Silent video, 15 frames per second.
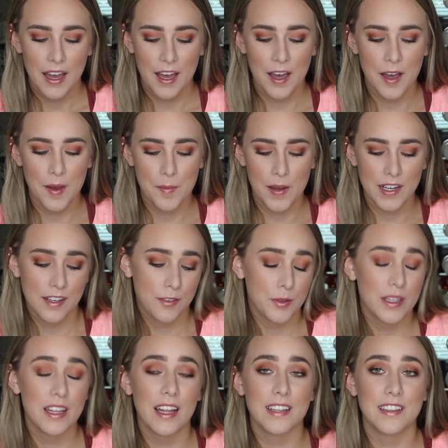I just
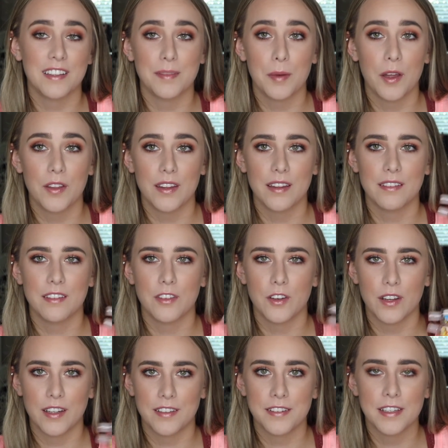really like to smell these, and
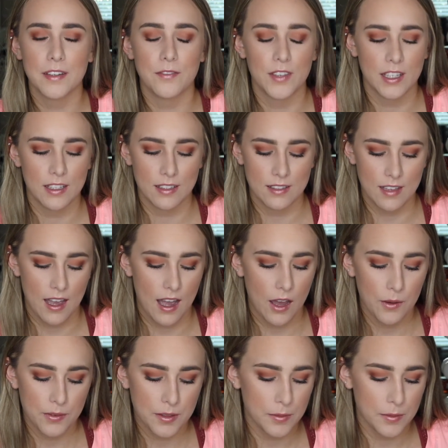they're easy, convenient to have.